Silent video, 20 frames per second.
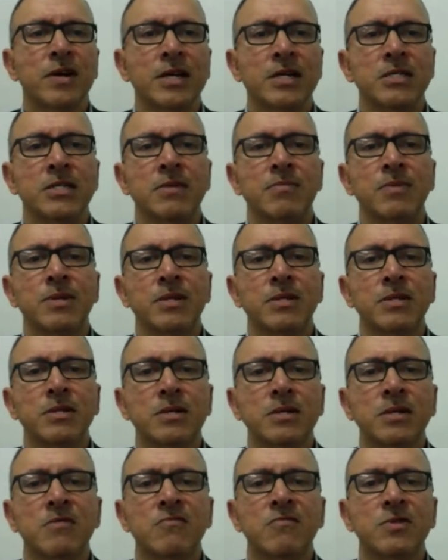accepting the
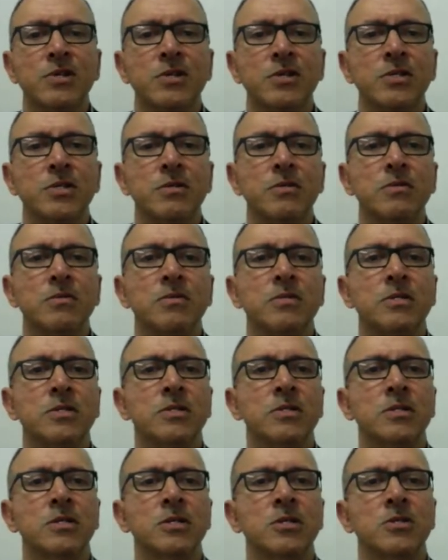invitation,
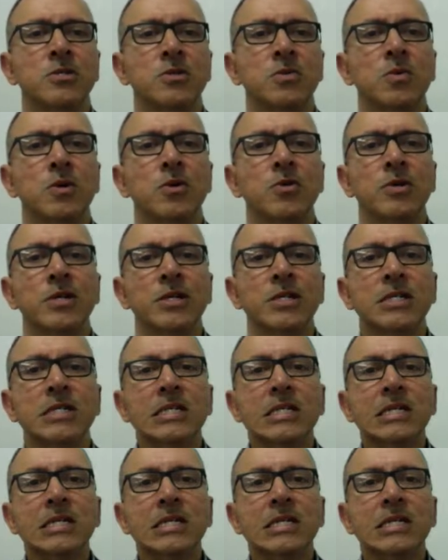just in case you're wondering.